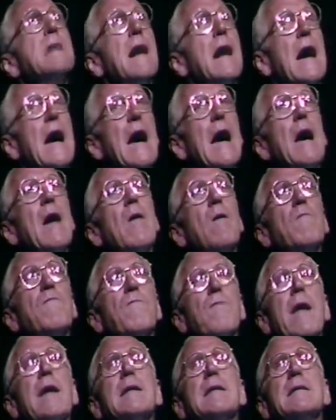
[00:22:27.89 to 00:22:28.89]
how
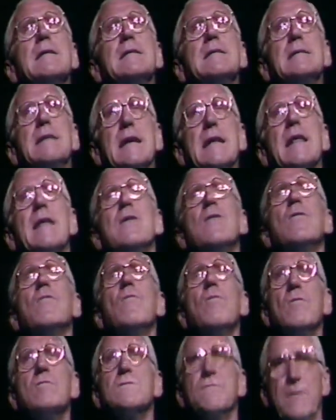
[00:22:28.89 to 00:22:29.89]
Franklin Delano
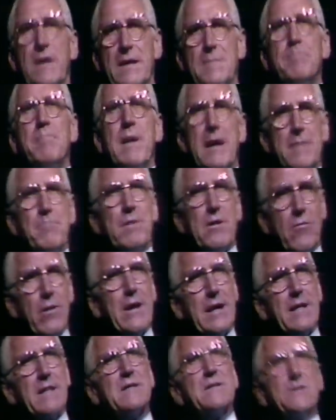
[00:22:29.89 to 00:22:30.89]
Roosevelt might be
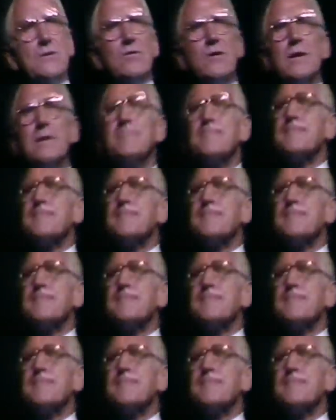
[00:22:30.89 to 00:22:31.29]
running the store.